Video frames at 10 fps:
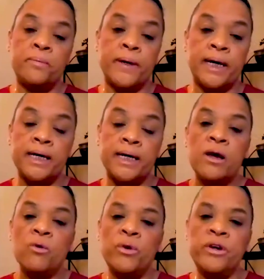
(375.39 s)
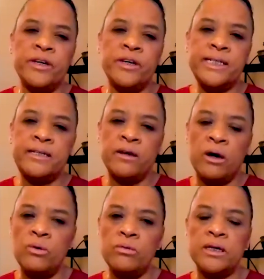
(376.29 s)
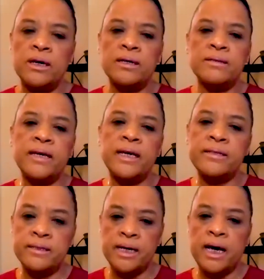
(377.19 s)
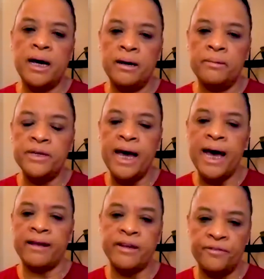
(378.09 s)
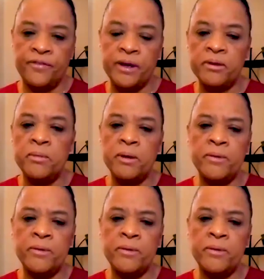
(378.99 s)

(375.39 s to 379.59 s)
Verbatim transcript: But we just don't take the time to ask our family